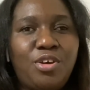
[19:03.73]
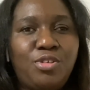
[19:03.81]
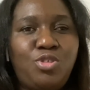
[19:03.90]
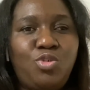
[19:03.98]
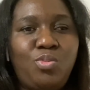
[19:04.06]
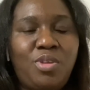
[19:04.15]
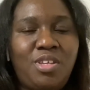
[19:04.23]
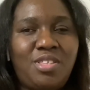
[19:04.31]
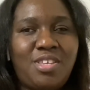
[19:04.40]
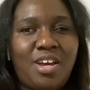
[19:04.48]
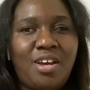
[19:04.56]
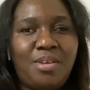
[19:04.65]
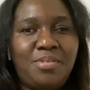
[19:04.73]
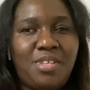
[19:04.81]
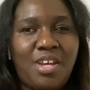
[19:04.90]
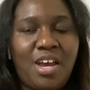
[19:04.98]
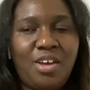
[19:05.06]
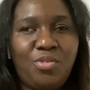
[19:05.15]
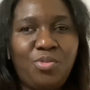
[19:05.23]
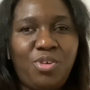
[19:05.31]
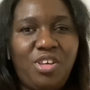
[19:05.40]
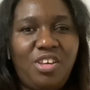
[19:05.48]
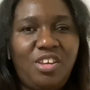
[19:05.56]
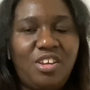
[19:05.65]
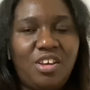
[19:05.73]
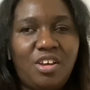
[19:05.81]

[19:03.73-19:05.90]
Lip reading: too many times that I read,